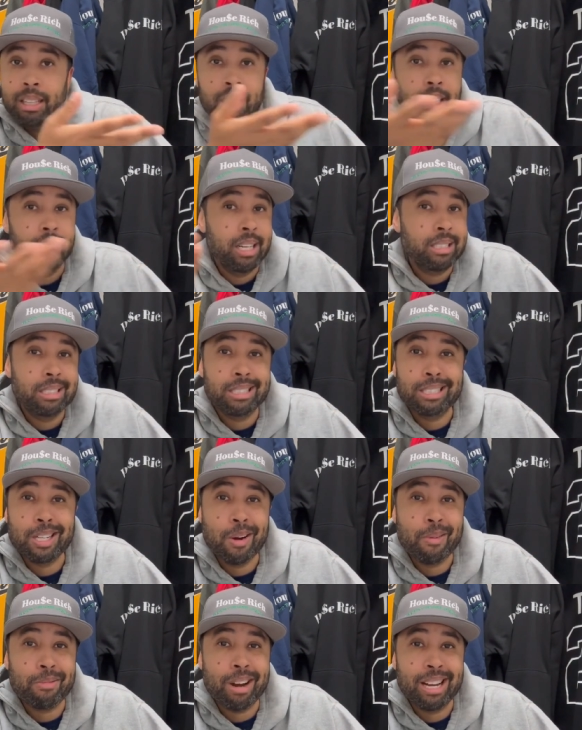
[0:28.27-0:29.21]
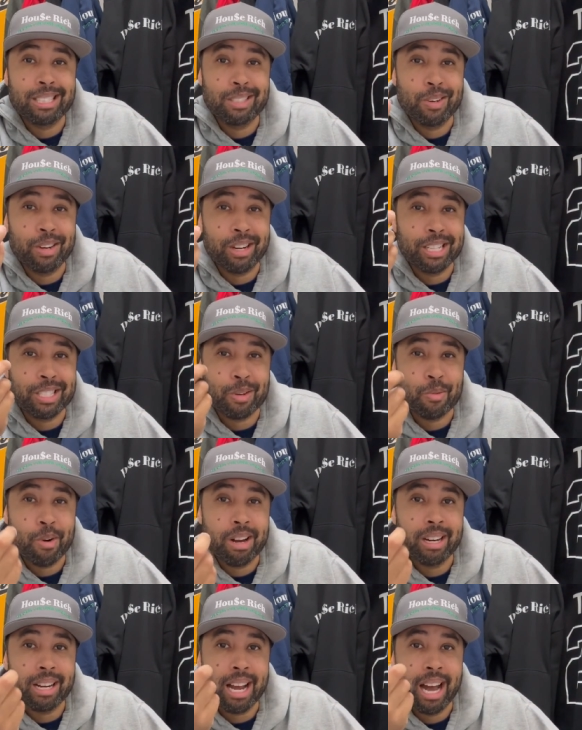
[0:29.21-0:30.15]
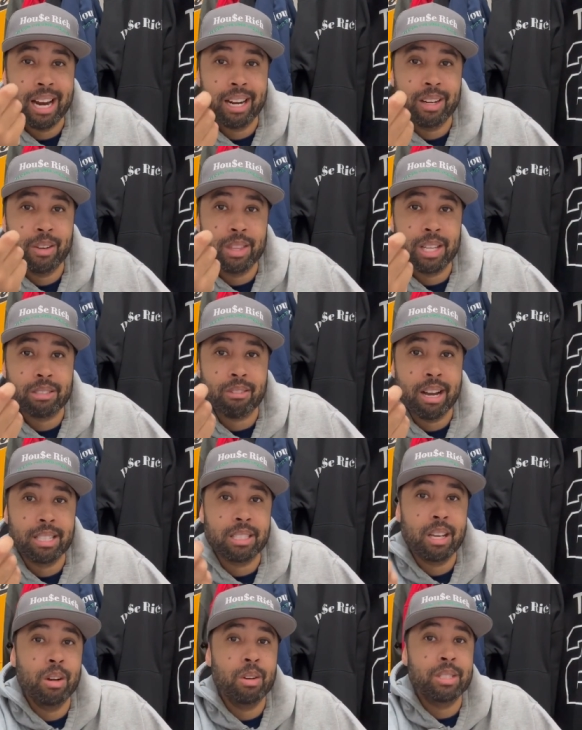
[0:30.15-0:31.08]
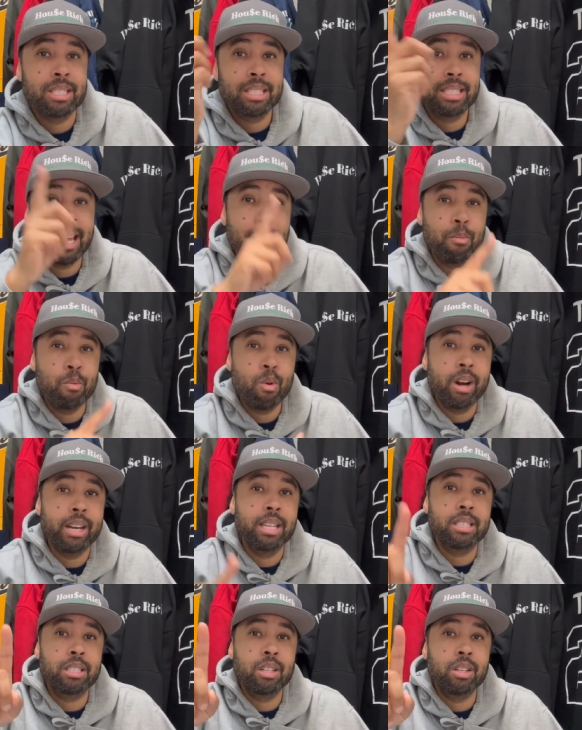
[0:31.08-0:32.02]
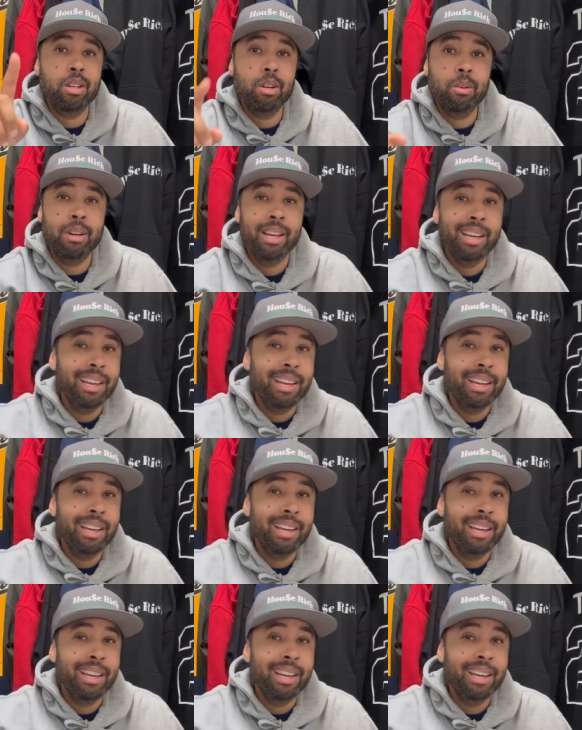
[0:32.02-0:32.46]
Let's just jump right into it because you're wondering how to do this, right? So step one is to